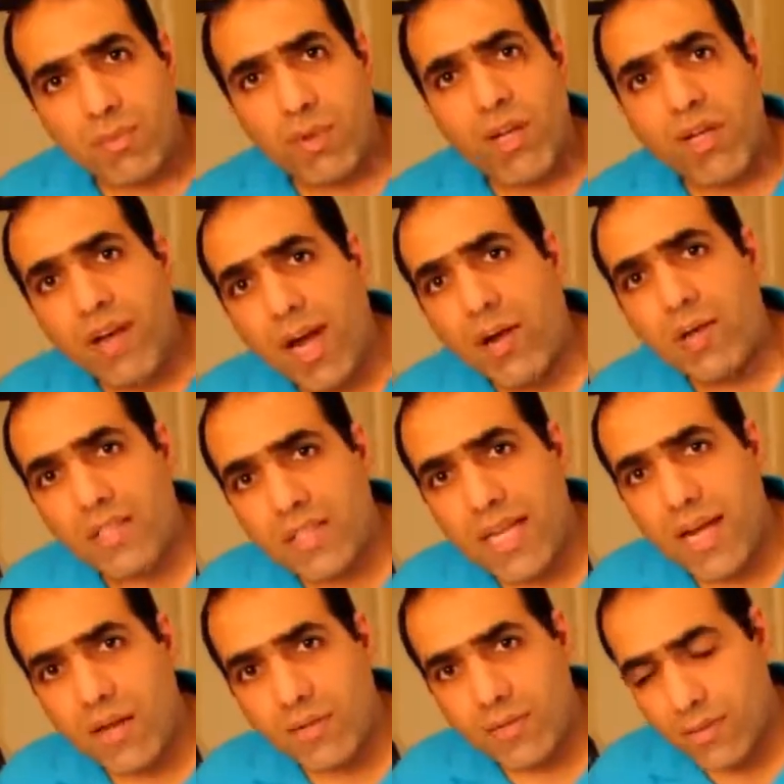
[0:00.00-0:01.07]
time to hear how it
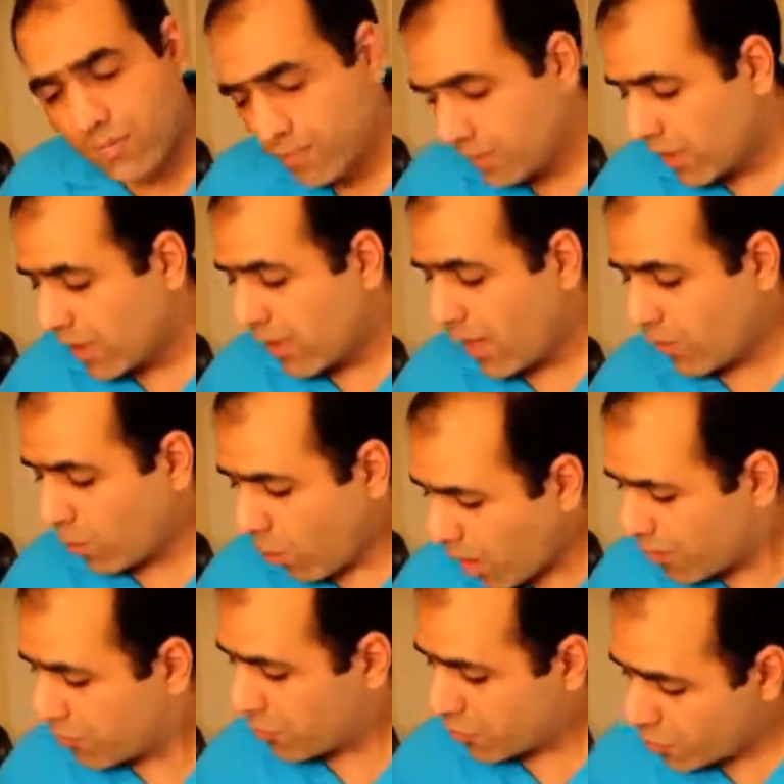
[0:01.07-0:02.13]
sounds. And
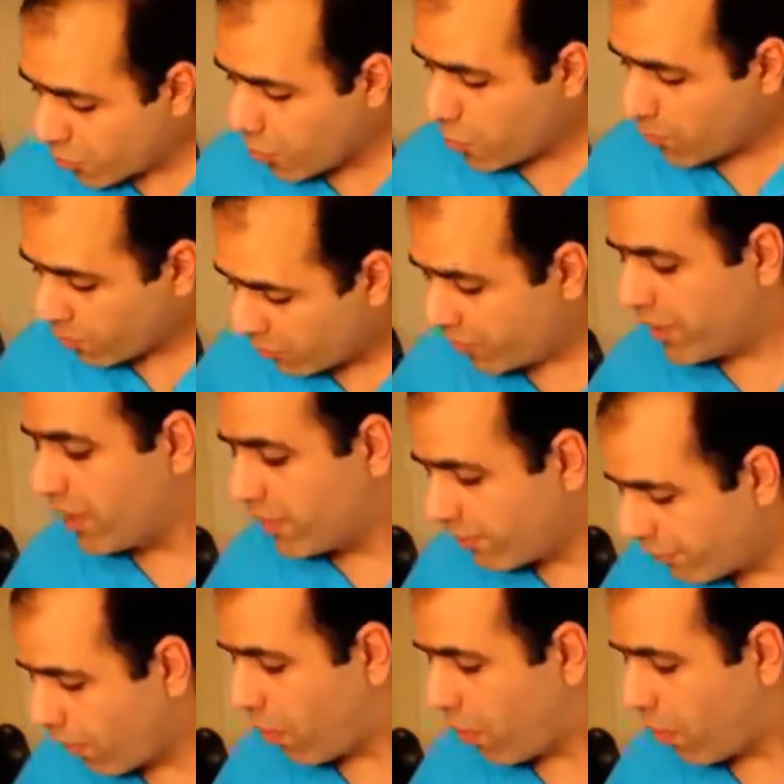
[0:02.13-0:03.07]
1, 2, 3,